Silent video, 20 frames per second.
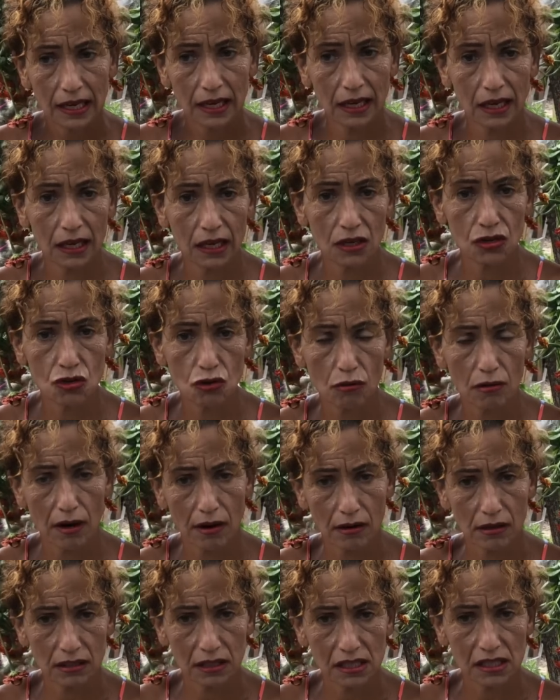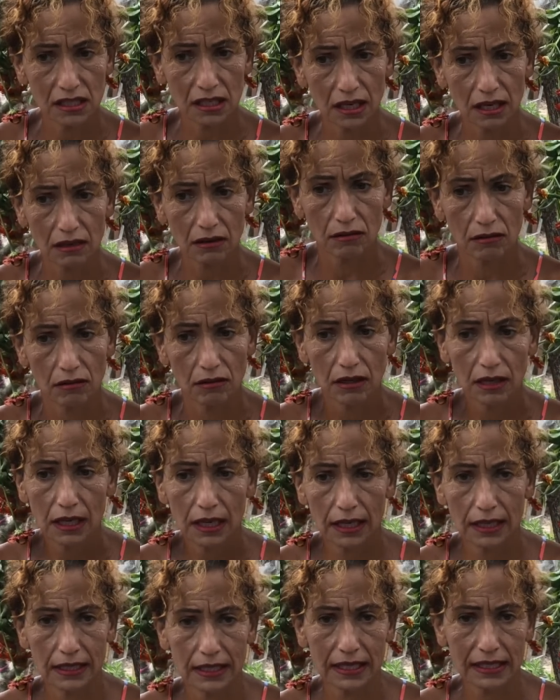and you go around the circle,
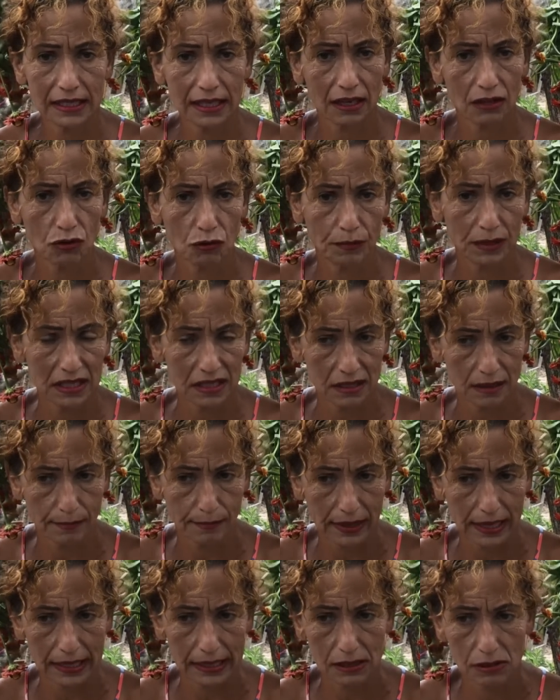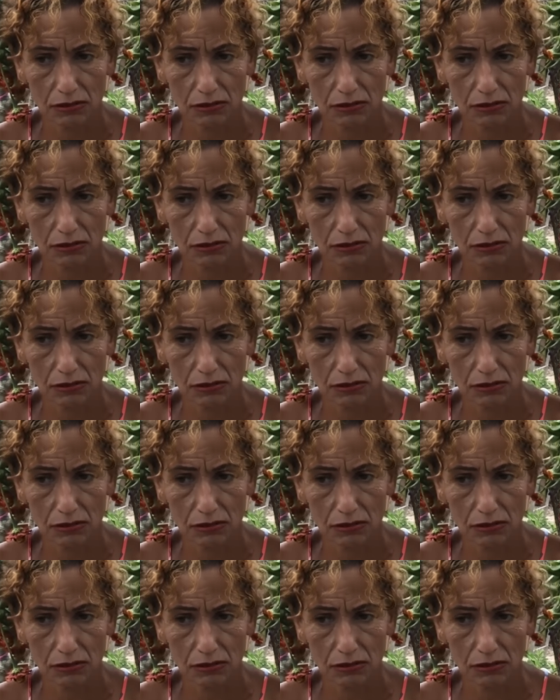and that's how you meet somebody.